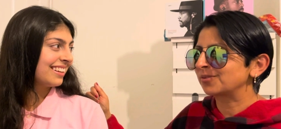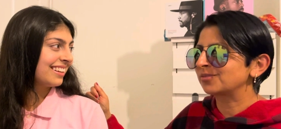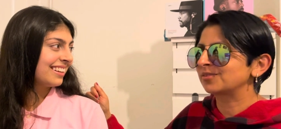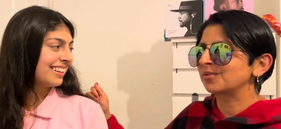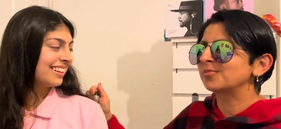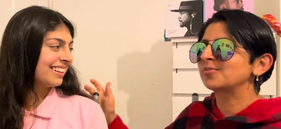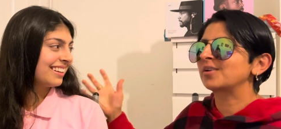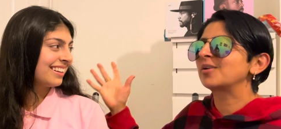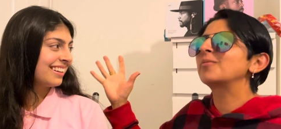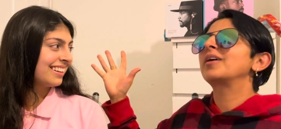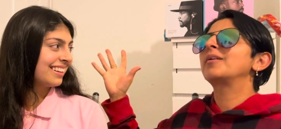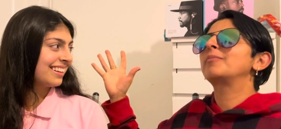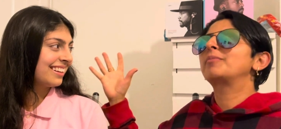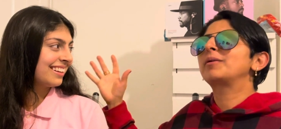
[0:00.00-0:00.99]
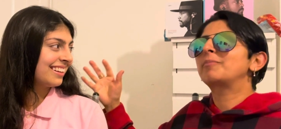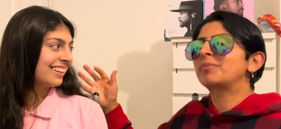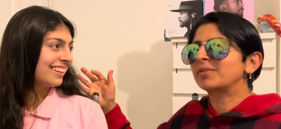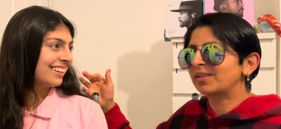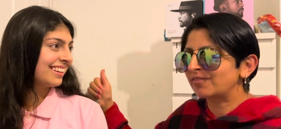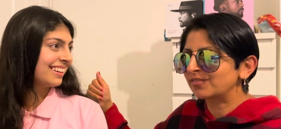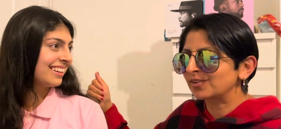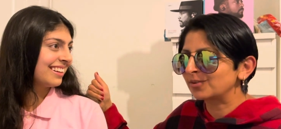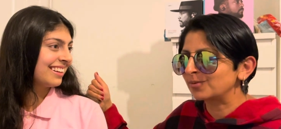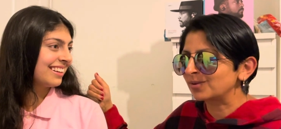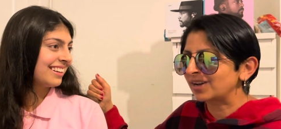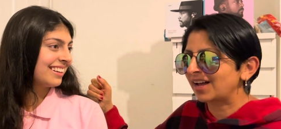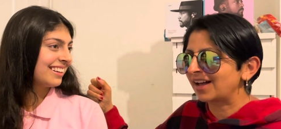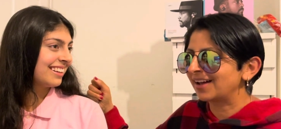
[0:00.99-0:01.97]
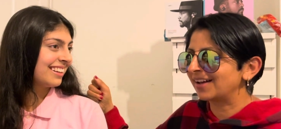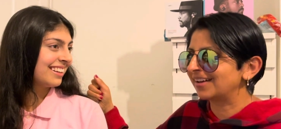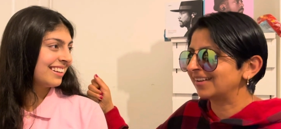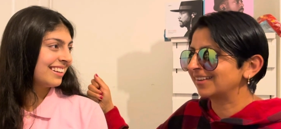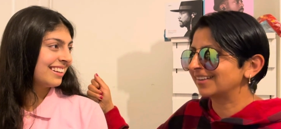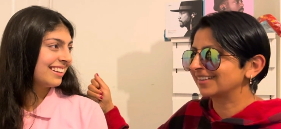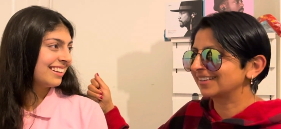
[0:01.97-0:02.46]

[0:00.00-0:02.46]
Speaker 1: somewhere where people have to look at.